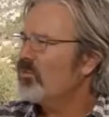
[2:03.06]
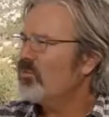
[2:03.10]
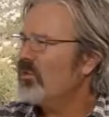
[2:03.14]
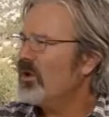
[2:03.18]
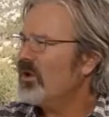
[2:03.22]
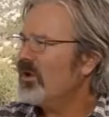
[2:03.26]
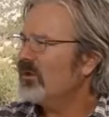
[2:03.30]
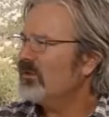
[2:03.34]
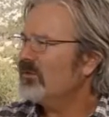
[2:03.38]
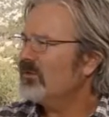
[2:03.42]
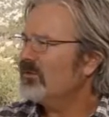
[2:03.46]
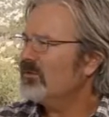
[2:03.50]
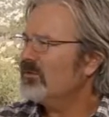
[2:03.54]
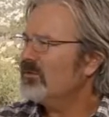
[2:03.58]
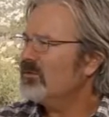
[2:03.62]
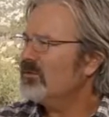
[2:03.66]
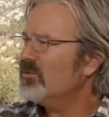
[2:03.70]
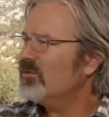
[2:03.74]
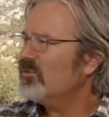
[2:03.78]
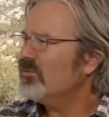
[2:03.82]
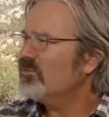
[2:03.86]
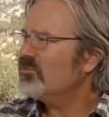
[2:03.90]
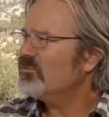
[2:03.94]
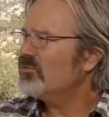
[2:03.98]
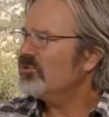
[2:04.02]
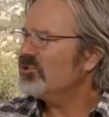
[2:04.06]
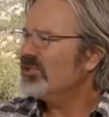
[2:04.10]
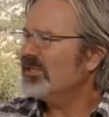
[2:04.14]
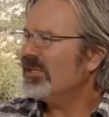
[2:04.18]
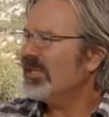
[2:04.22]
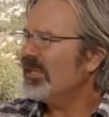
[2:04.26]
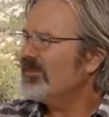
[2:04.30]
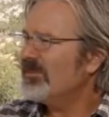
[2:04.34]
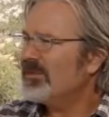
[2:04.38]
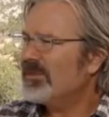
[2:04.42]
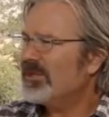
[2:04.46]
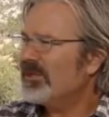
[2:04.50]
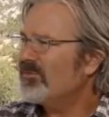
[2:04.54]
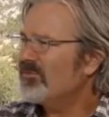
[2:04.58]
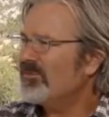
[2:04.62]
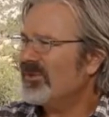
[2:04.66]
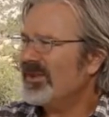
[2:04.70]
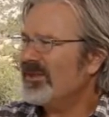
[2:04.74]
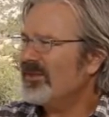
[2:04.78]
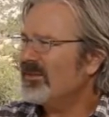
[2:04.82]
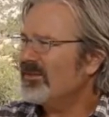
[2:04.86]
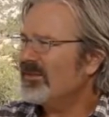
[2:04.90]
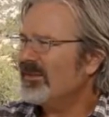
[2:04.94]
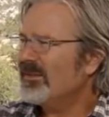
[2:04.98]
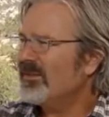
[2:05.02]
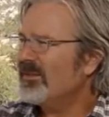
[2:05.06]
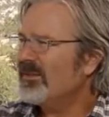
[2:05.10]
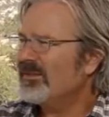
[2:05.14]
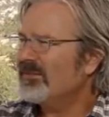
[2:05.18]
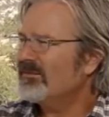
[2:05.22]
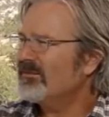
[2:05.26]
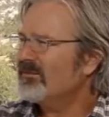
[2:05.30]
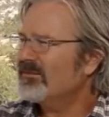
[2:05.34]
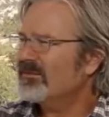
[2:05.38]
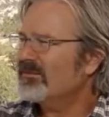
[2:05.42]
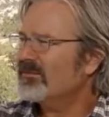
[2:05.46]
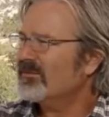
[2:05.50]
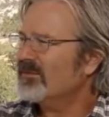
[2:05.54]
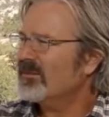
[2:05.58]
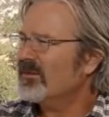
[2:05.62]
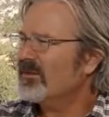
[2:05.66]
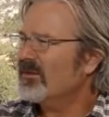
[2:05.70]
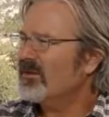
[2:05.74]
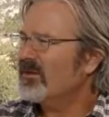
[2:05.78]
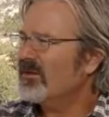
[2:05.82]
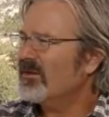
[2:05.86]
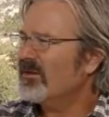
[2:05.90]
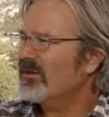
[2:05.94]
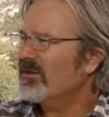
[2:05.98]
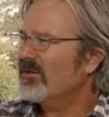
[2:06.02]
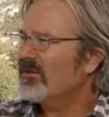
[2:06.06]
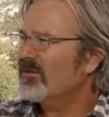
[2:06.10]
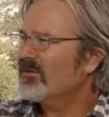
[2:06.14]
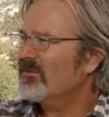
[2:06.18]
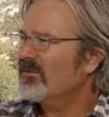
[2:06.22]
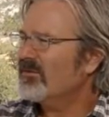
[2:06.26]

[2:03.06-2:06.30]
Well, you know, she came in in red, and uh,